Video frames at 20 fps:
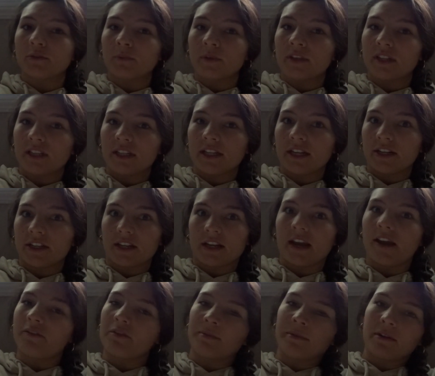one thing there and then
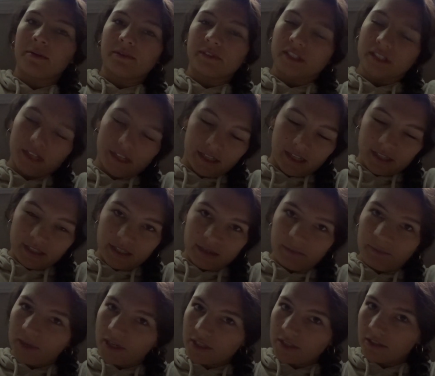everybody wants to take that
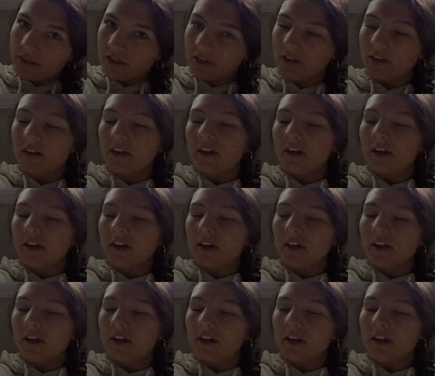same picture.